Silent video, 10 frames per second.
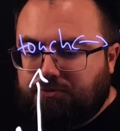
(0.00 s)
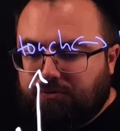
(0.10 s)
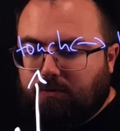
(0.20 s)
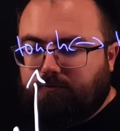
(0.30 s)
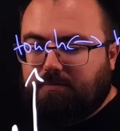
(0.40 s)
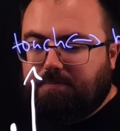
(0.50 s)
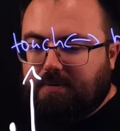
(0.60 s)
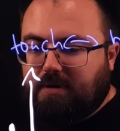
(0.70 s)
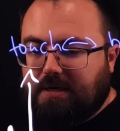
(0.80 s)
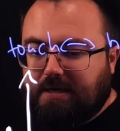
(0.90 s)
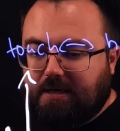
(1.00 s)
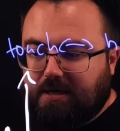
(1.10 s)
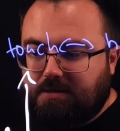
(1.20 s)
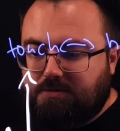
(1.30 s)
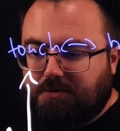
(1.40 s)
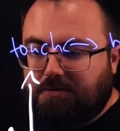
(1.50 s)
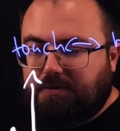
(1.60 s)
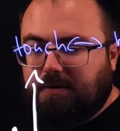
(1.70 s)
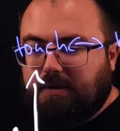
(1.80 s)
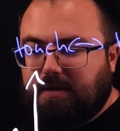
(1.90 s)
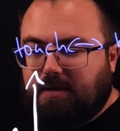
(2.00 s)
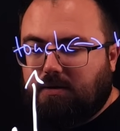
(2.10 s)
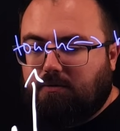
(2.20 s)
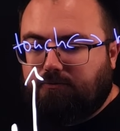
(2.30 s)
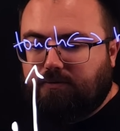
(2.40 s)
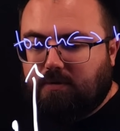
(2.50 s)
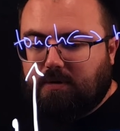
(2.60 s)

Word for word: 2 over pi integral of